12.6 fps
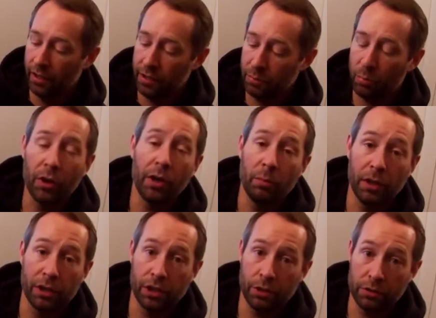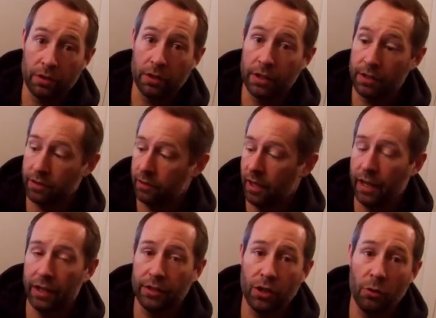is pretty much useless and
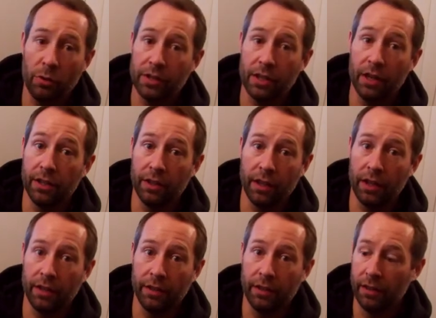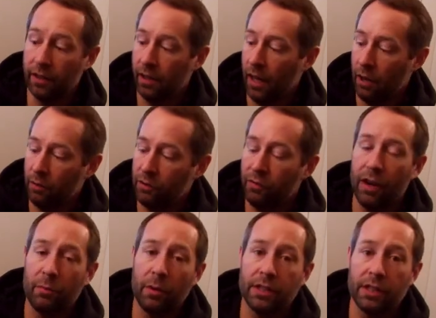it's always undone. I always
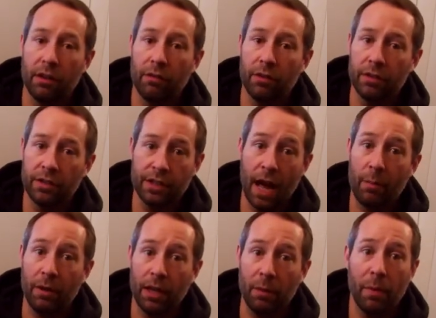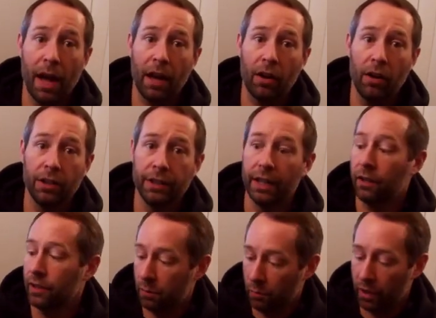find myself snapping it back on there
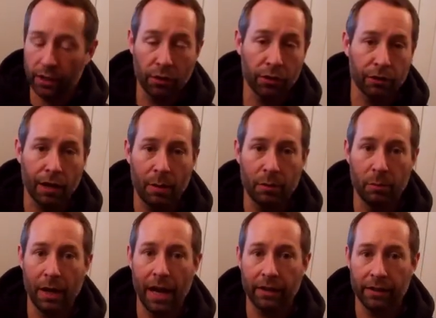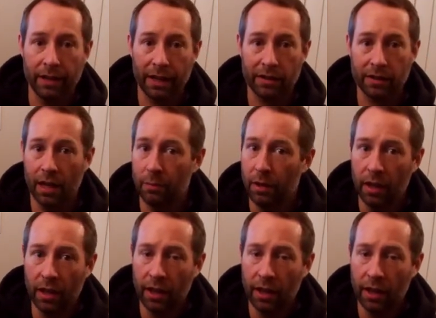and then when I go to grab the bag the next time,